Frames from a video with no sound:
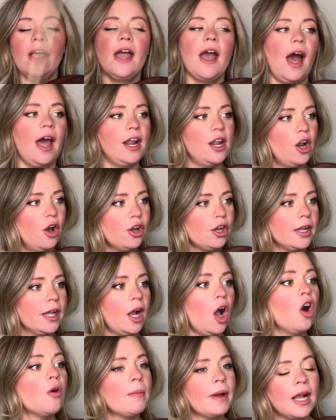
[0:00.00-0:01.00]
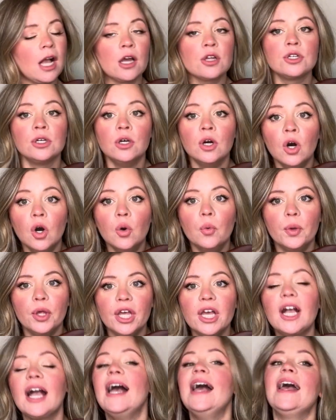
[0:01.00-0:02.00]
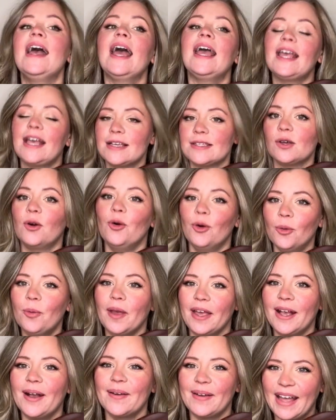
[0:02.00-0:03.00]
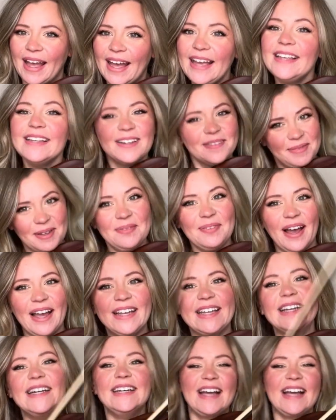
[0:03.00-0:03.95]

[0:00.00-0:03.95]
And I know you're like, oh my gosh, a whole week? Yes, a whole week, okay? You'll be fine.